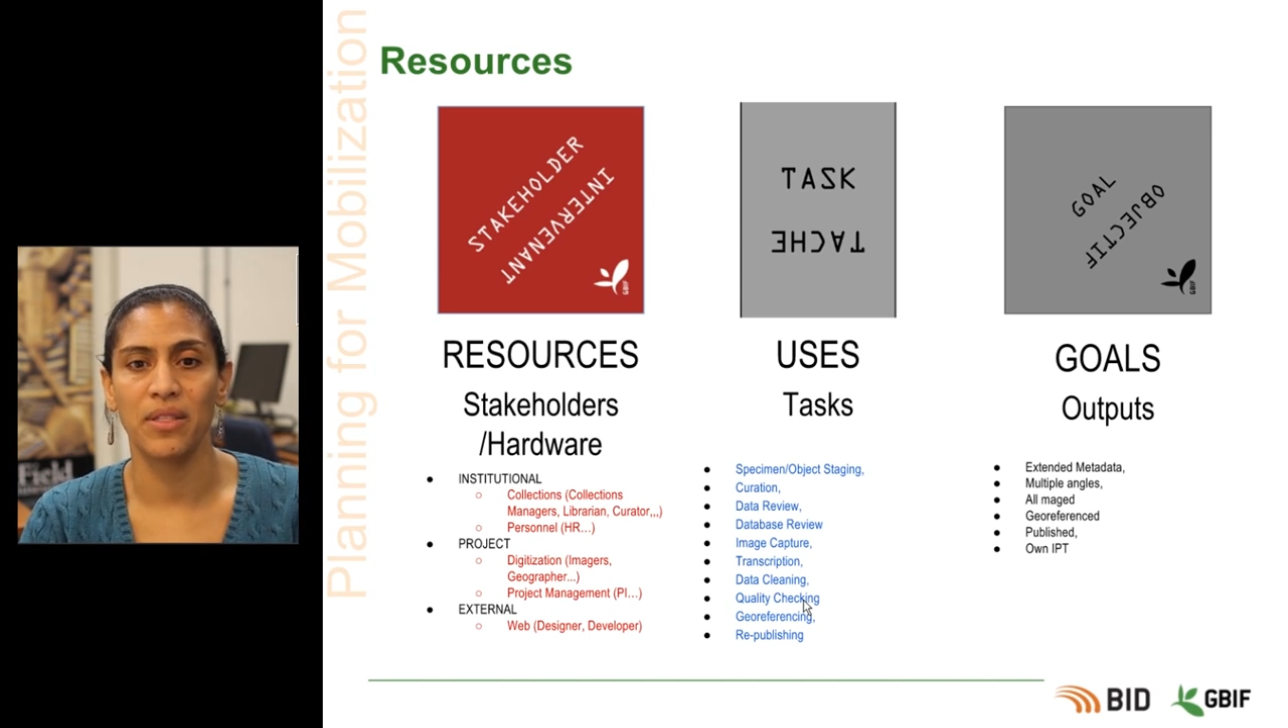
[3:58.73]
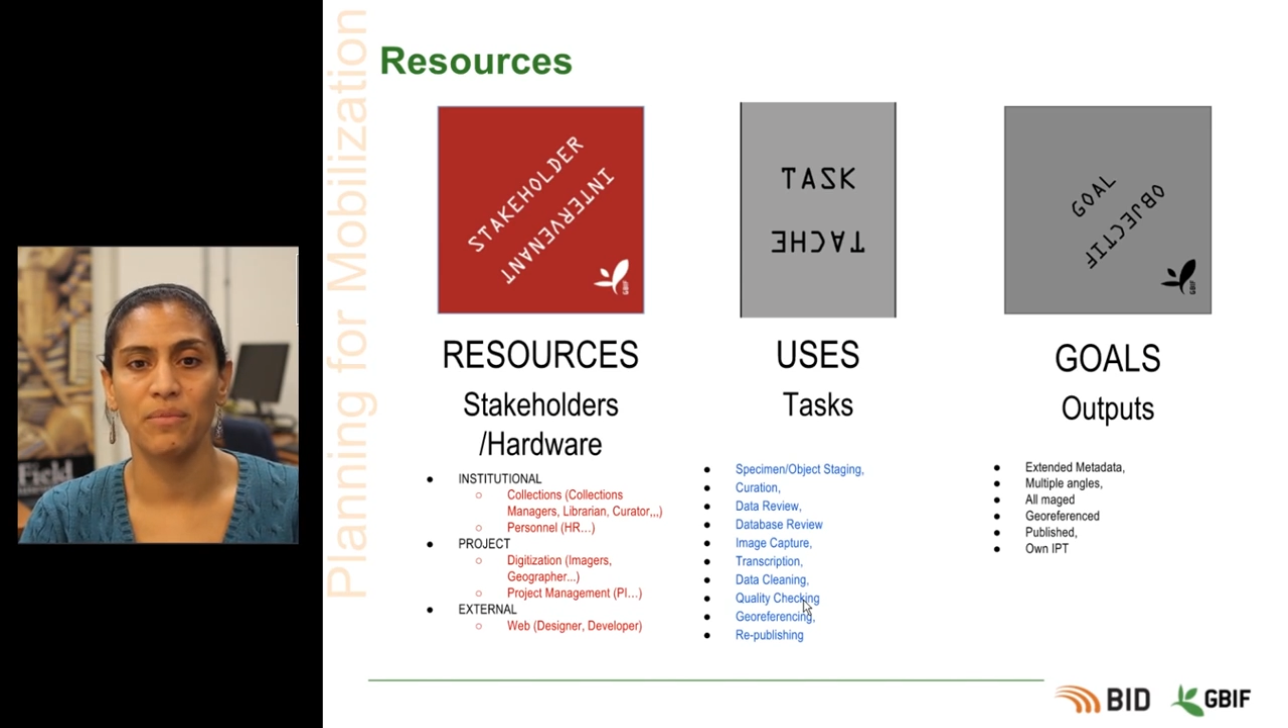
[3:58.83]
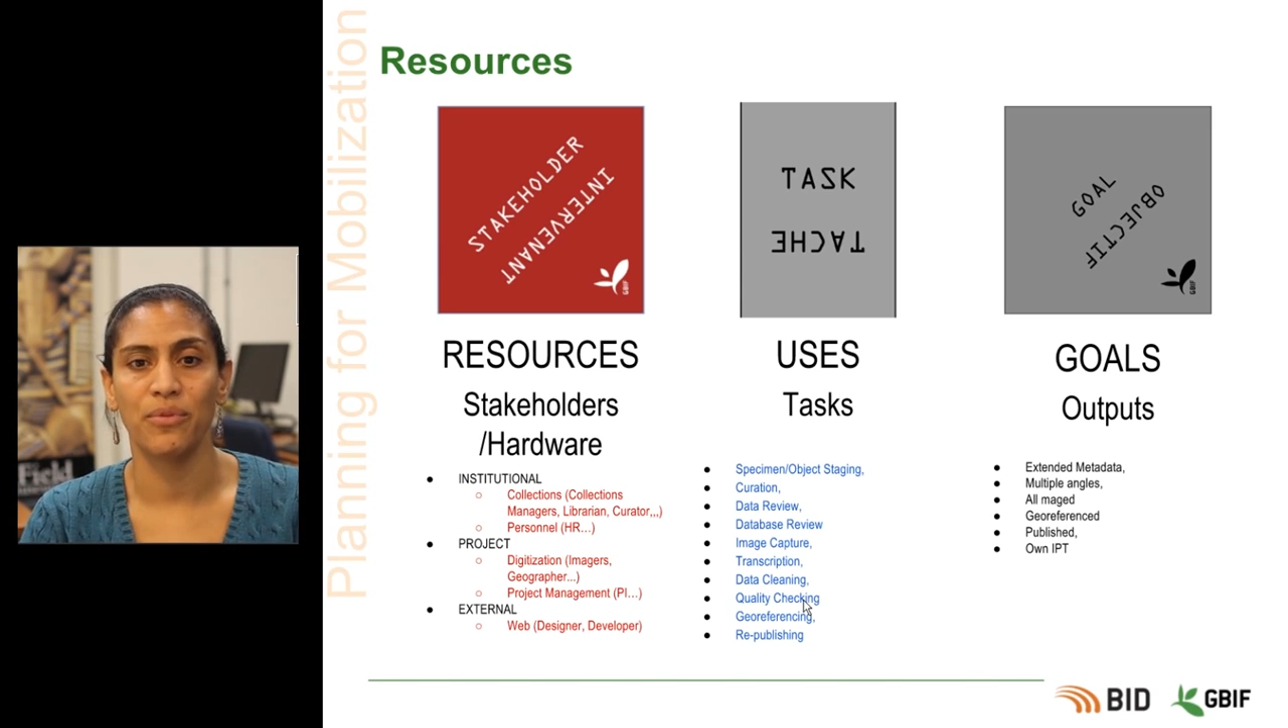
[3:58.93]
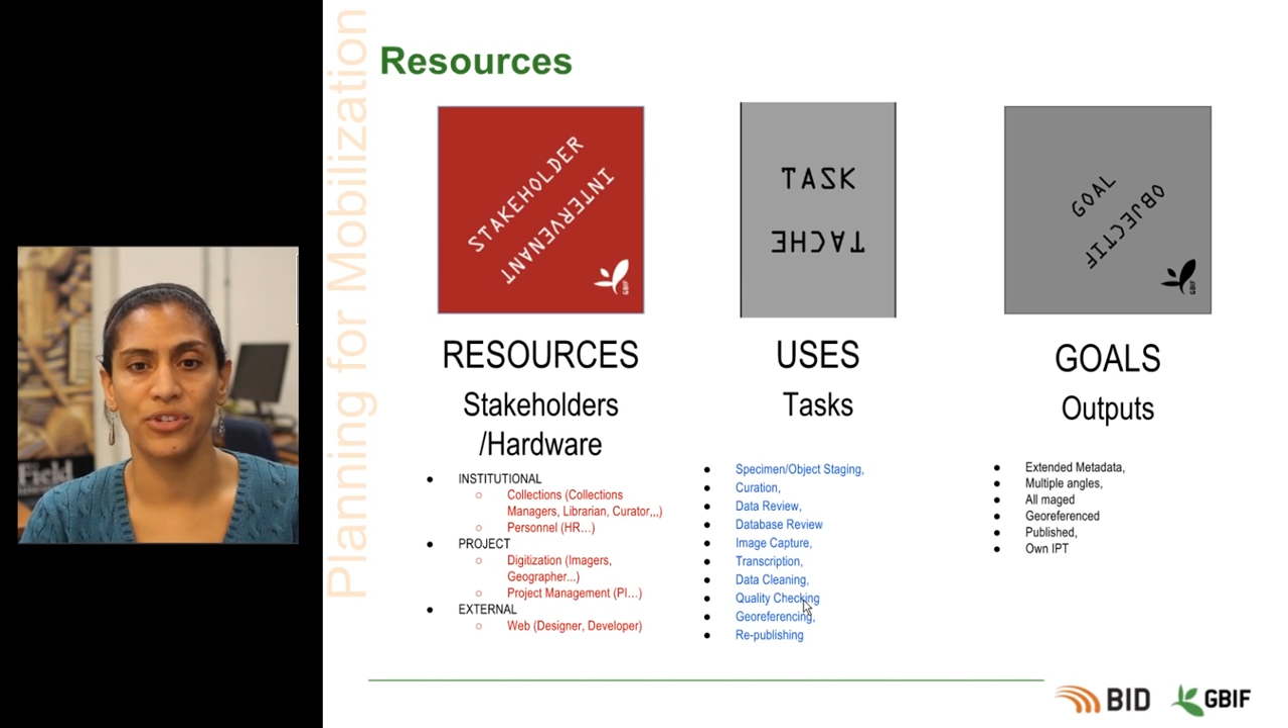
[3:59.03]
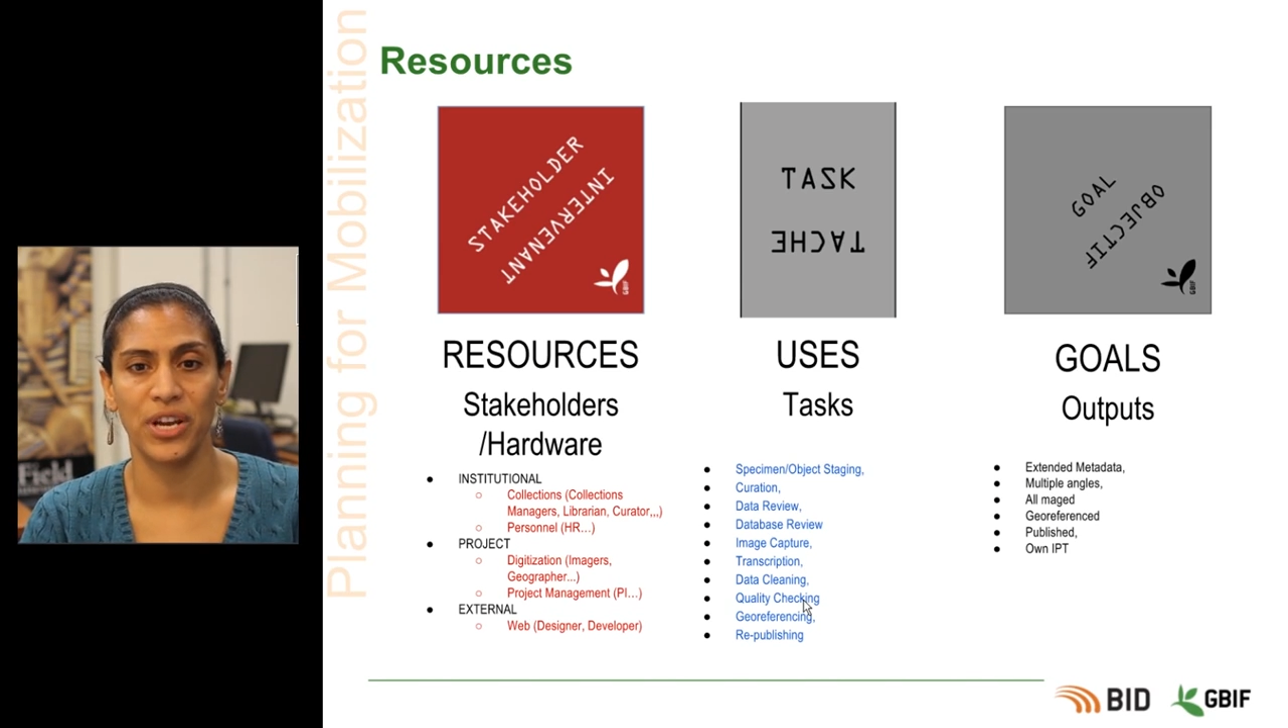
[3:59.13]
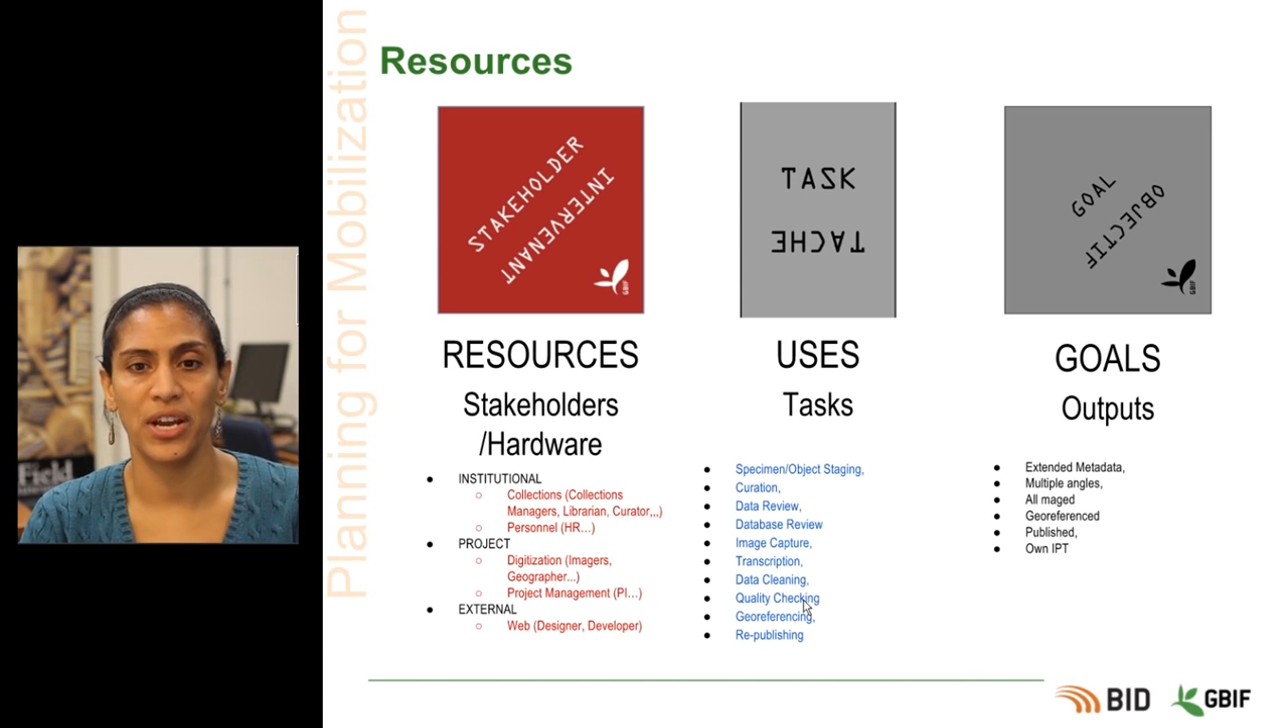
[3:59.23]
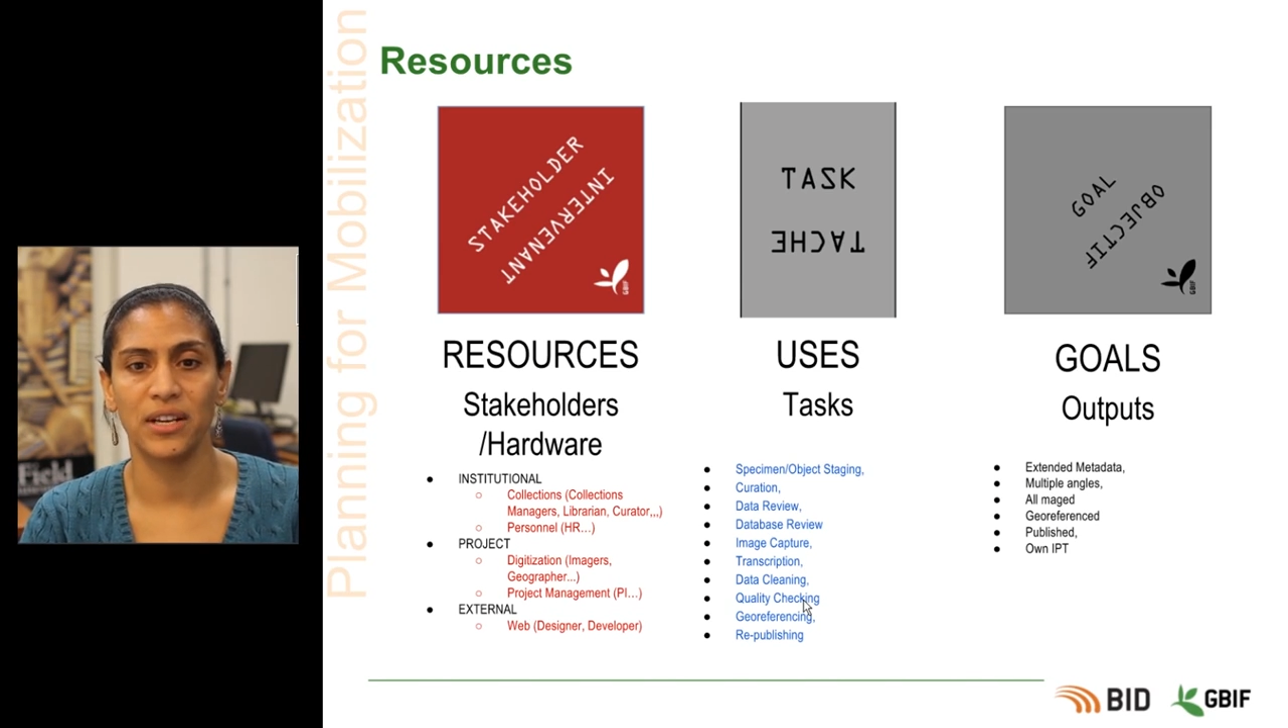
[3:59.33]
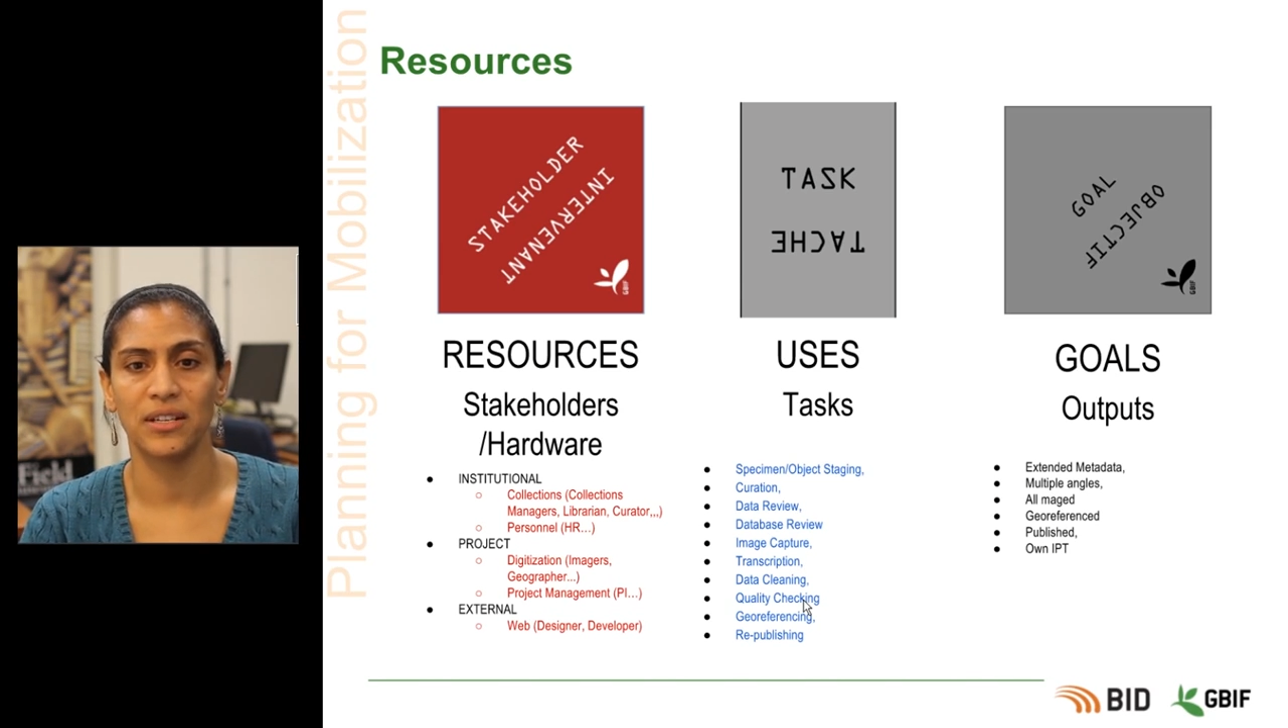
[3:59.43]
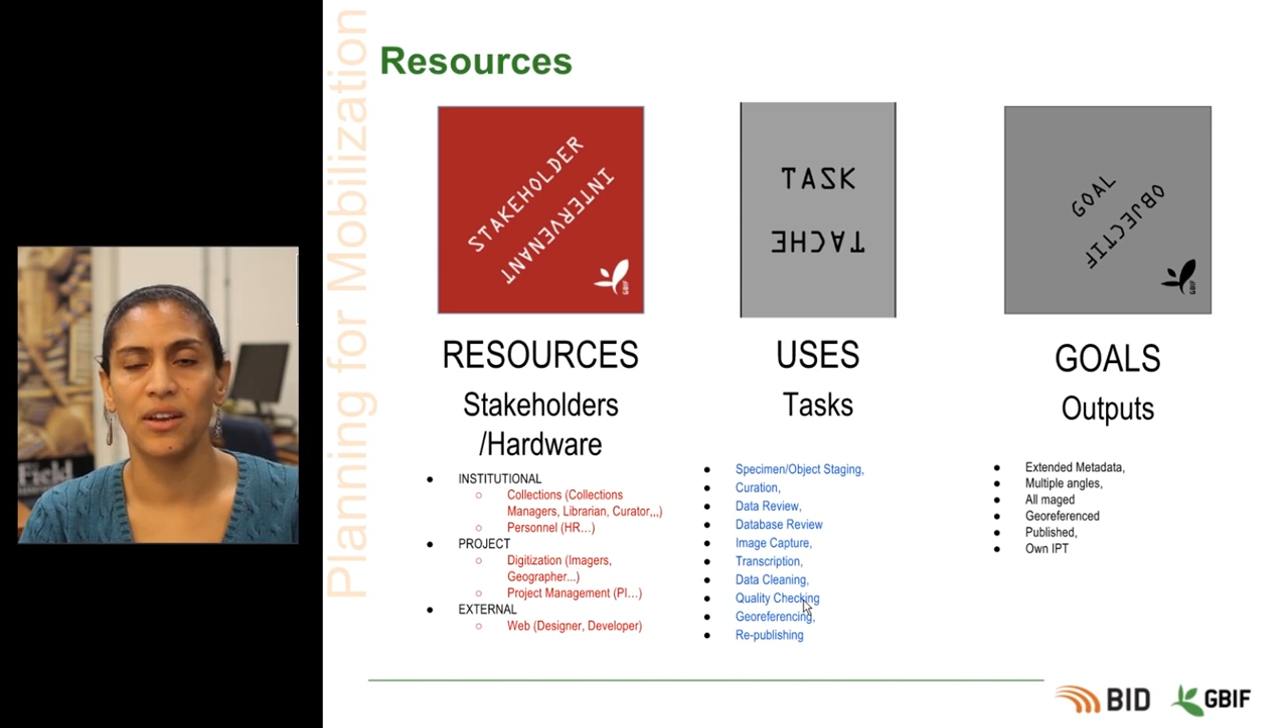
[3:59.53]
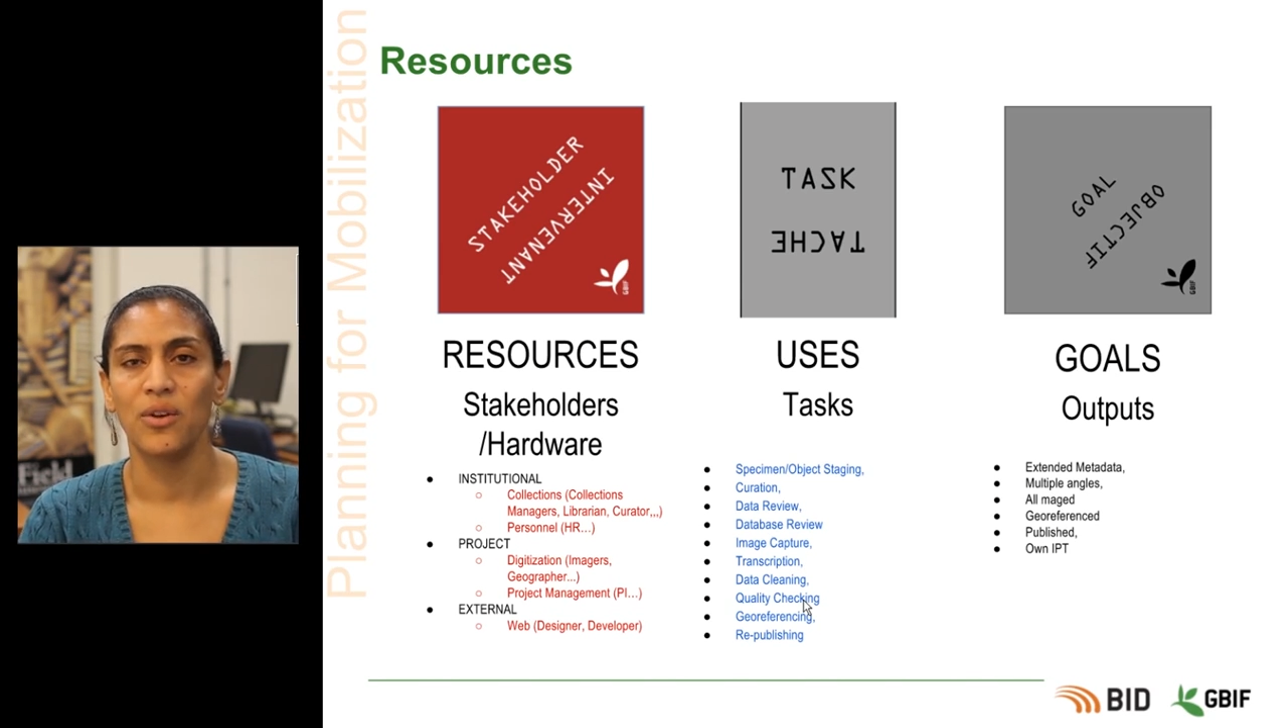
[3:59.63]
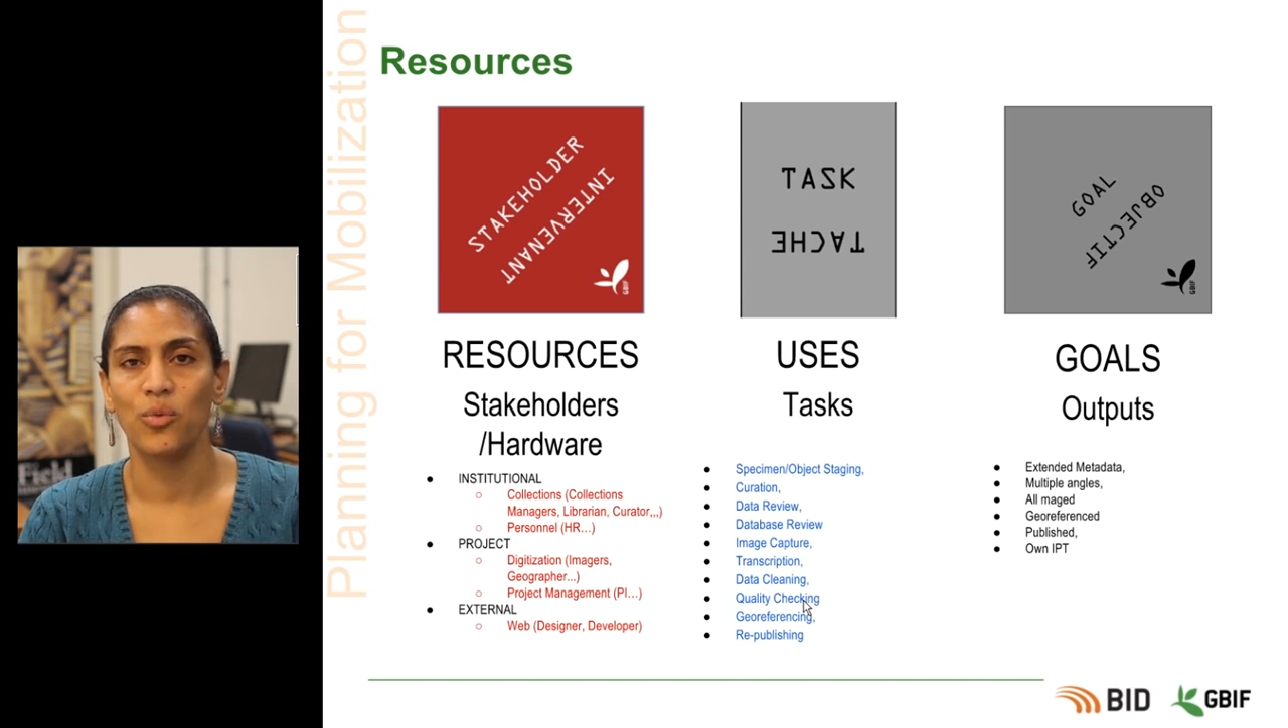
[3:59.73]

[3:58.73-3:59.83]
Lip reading: project, will